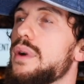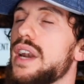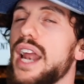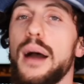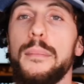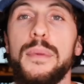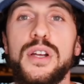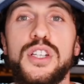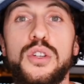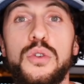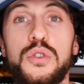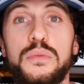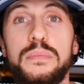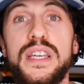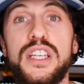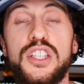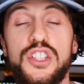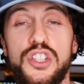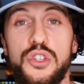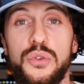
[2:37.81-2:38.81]
how much those
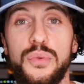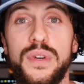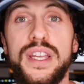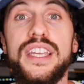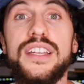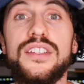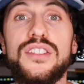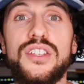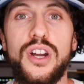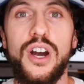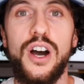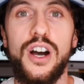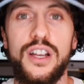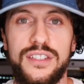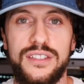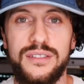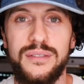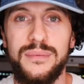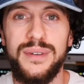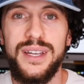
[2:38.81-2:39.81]
big screens
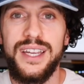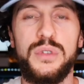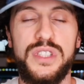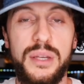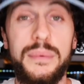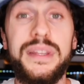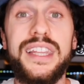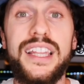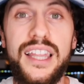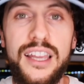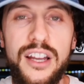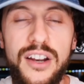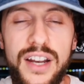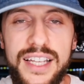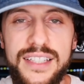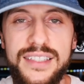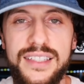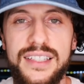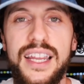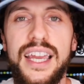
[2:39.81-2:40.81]
cost him with some of the
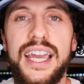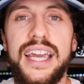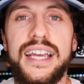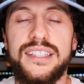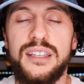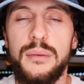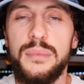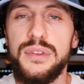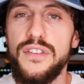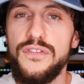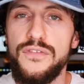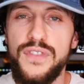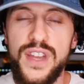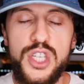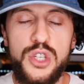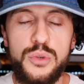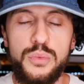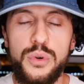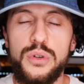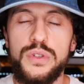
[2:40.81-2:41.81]
lyrics and some of the
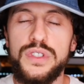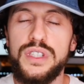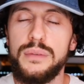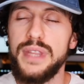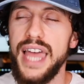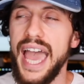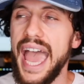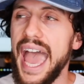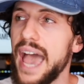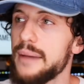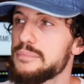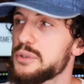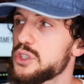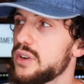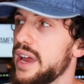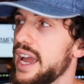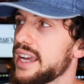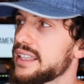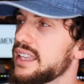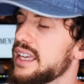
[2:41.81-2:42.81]
visuals, some of the
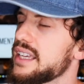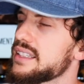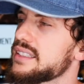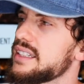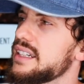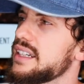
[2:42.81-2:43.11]
abstract things.